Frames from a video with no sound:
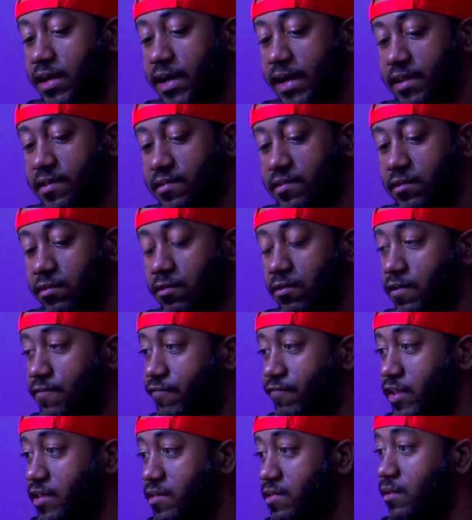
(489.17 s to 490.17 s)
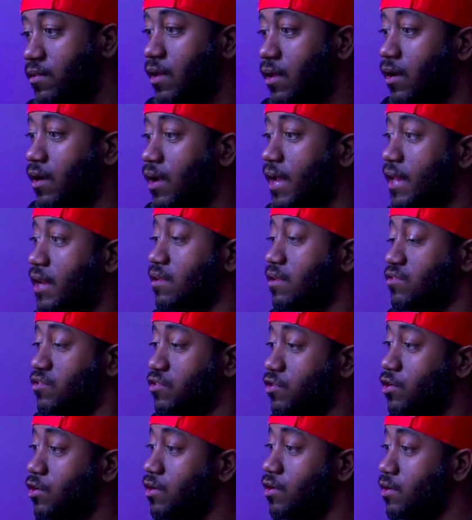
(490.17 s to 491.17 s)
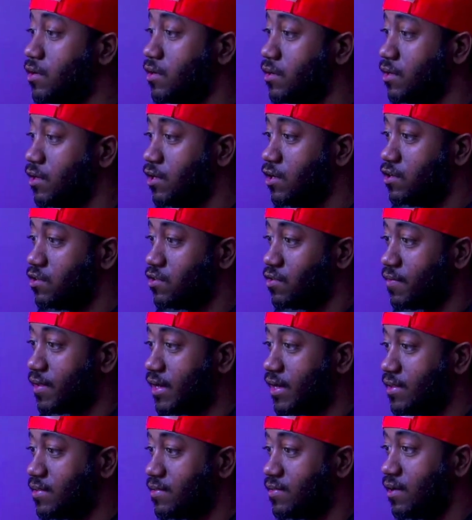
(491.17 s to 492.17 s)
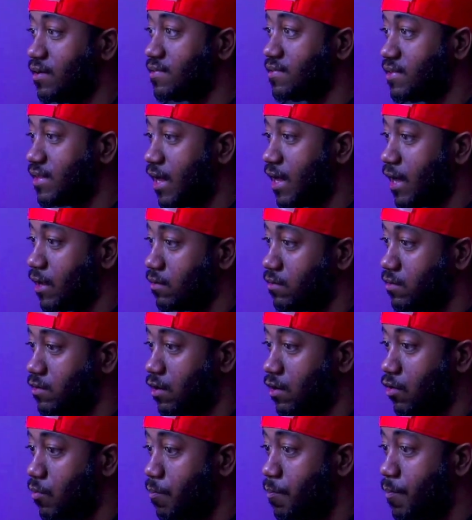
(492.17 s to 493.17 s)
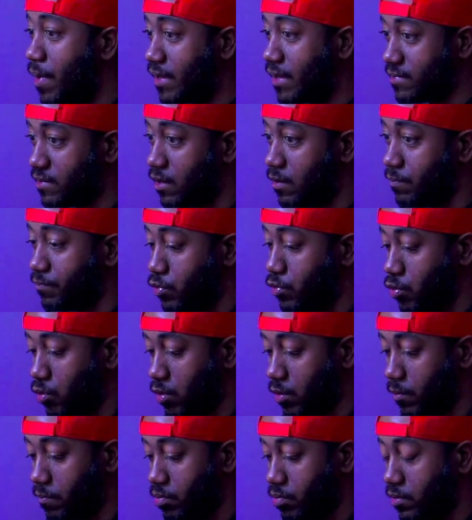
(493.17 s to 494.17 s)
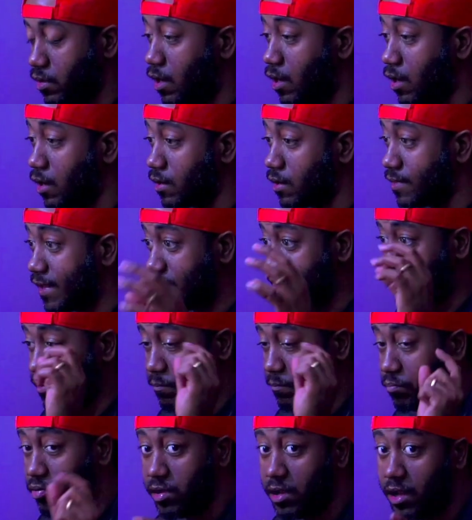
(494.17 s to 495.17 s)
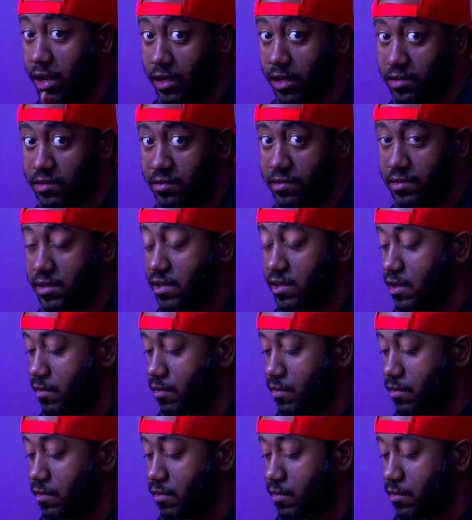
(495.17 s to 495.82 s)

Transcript: it fits in there, and it's good so that it does not, you know, mess up your plug. That's a plus.